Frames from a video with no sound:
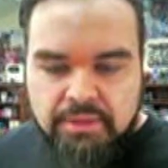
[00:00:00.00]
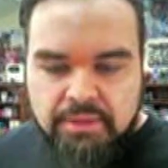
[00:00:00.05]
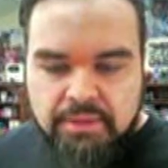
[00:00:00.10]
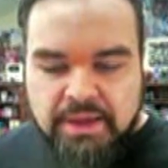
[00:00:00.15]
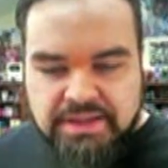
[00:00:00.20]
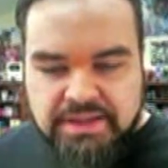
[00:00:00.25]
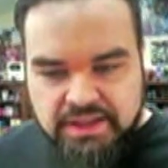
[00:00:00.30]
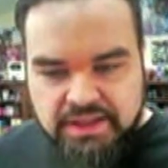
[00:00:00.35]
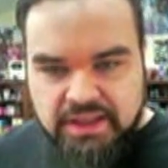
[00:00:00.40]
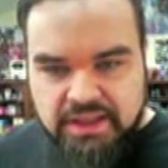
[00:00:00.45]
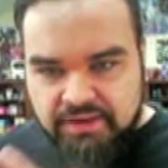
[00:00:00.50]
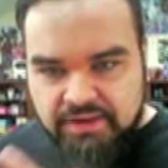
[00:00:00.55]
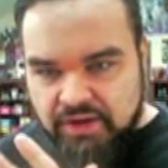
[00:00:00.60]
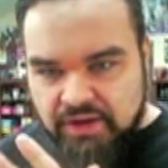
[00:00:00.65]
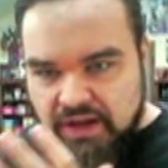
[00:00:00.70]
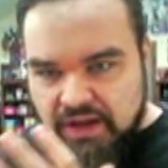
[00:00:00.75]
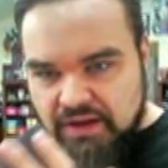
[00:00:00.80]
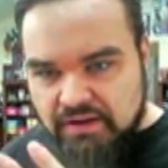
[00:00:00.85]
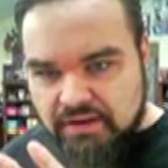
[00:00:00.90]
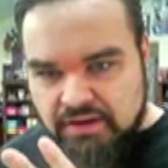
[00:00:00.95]
Basically, I've
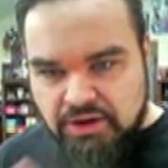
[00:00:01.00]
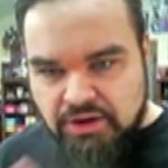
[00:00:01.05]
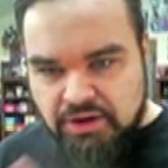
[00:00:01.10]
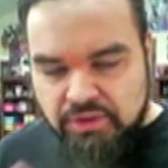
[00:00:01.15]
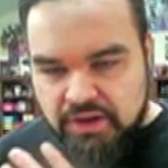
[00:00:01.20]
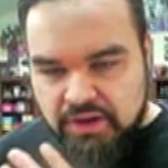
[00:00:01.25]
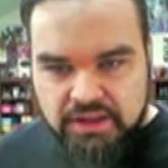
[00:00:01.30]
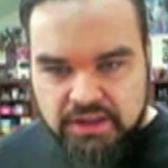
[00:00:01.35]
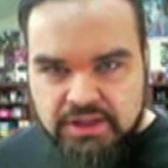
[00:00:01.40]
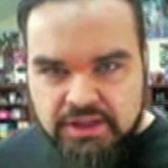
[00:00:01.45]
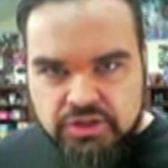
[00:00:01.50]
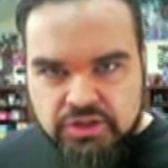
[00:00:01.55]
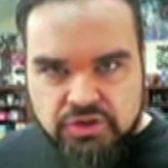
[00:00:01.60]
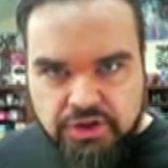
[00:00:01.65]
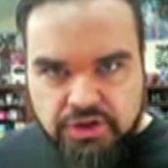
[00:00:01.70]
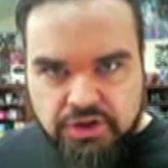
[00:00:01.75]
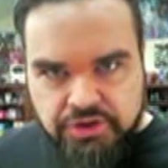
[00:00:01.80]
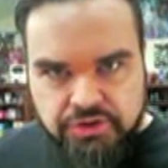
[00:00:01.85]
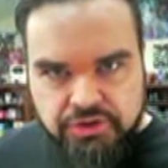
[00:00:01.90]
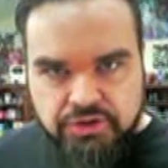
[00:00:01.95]
got the clean
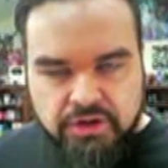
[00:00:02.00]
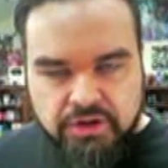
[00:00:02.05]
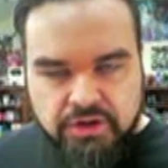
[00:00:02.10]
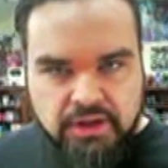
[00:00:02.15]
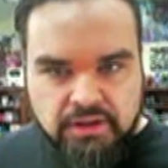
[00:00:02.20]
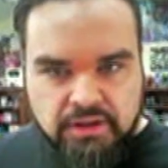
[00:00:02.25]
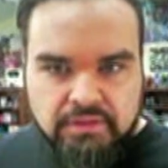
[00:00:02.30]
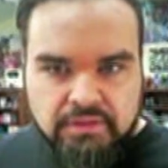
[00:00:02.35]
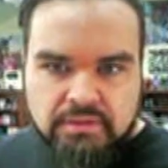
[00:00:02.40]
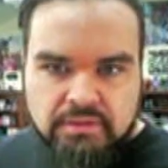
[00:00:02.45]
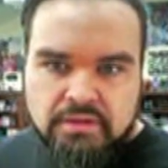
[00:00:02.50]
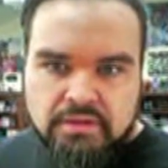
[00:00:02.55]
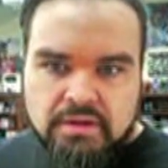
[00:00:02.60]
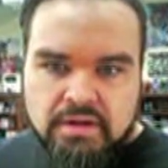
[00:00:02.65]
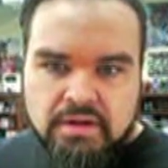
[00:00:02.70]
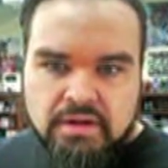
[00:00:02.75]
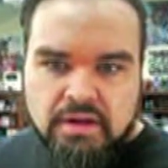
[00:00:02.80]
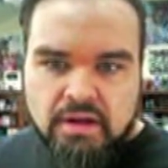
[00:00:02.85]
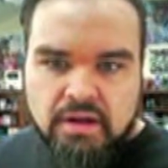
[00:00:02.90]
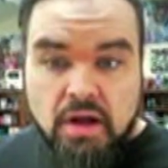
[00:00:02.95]
structure drawing
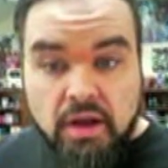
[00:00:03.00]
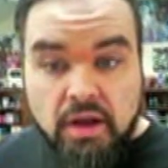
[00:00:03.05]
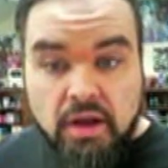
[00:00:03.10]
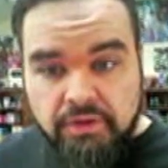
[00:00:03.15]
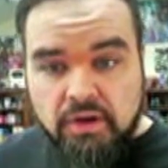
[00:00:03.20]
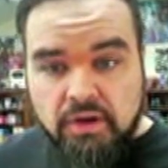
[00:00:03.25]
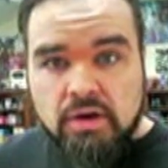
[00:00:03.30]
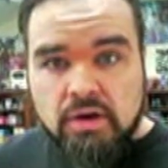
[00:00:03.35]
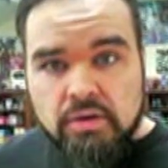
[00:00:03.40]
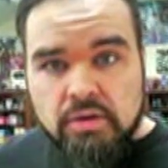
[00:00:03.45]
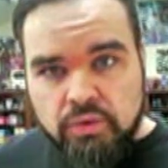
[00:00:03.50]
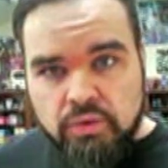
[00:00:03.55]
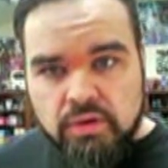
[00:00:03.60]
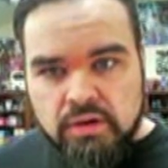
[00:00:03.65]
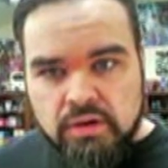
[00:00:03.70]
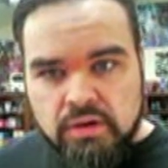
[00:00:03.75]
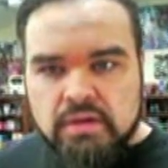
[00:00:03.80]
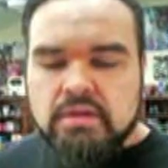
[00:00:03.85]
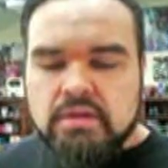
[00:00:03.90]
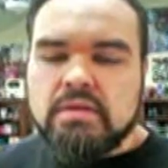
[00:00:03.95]
on the
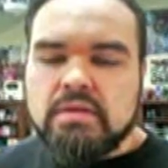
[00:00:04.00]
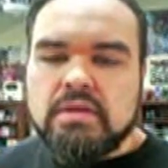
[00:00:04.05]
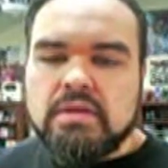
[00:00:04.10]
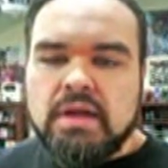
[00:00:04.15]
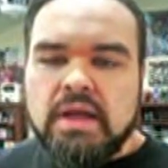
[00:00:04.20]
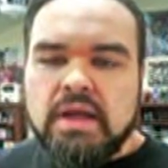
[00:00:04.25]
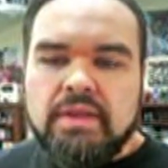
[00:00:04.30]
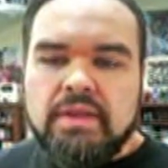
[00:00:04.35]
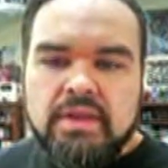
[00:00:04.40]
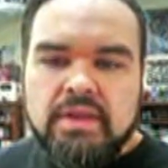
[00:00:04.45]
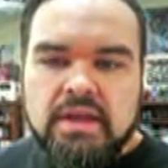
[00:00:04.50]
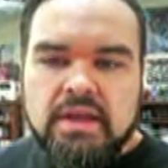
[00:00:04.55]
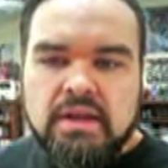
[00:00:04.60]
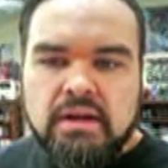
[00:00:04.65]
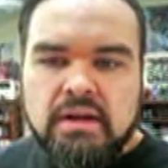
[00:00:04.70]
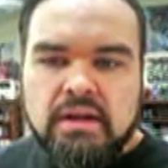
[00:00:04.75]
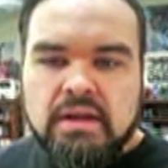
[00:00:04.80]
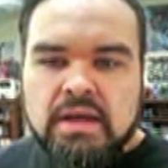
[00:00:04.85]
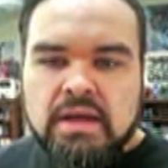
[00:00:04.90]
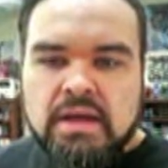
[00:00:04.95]
artboard, and then